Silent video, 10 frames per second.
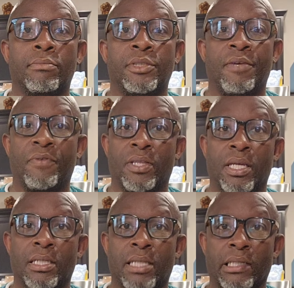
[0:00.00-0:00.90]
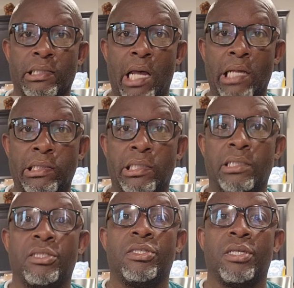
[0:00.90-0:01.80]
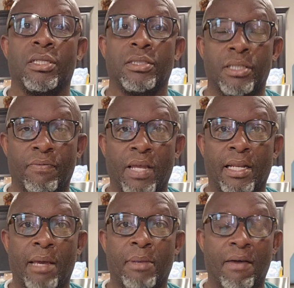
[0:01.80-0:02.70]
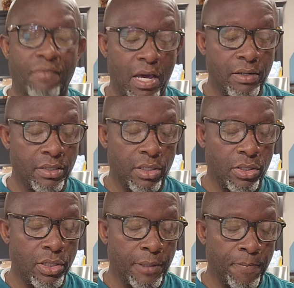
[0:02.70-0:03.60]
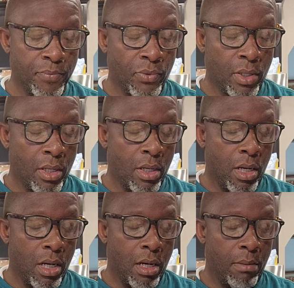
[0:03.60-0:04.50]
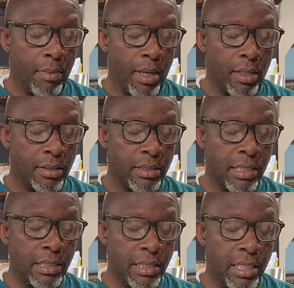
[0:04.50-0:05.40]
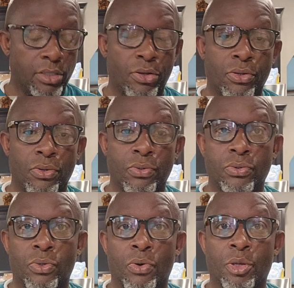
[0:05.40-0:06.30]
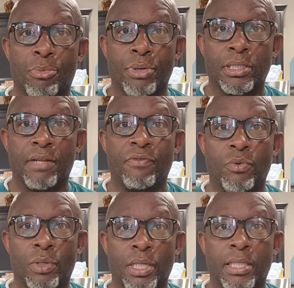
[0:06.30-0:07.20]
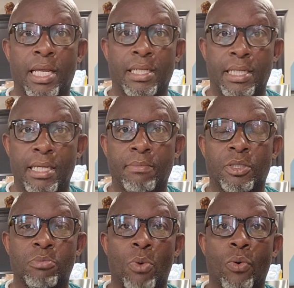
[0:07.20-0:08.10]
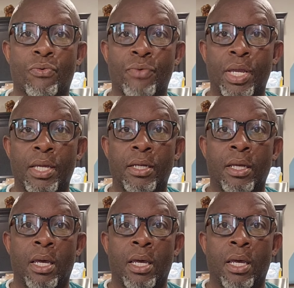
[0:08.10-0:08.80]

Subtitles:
different things like sausage and stuff like that. But I found it's a good seasoning to use on your brisket if you want to get that deep smoke ring.